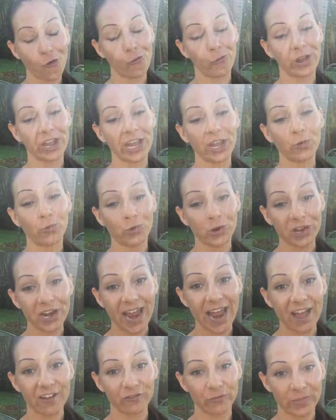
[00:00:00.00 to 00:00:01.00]
we would
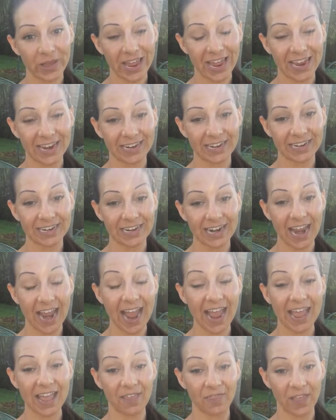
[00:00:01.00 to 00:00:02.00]
have been
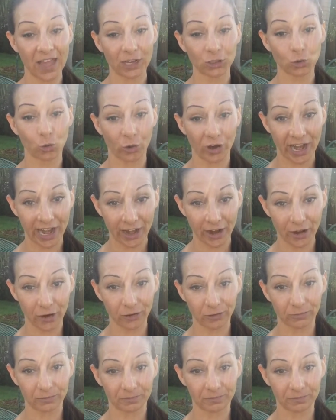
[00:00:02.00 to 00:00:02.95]
in that tornado.